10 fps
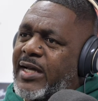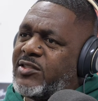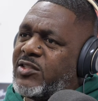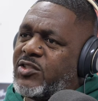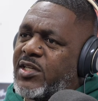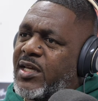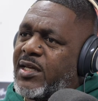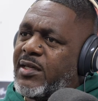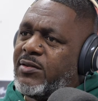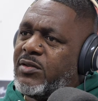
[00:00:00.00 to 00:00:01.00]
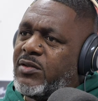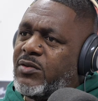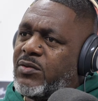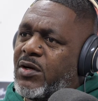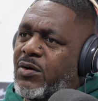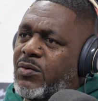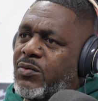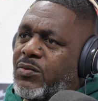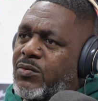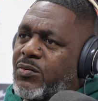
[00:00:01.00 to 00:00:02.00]
I just say, you
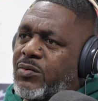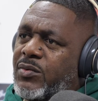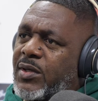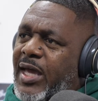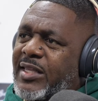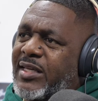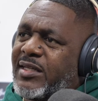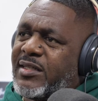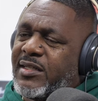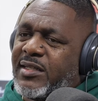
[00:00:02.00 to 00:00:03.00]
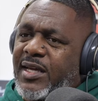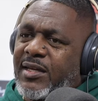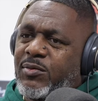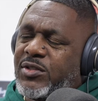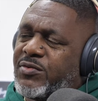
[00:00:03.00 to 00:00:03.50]
know, at the end of the day,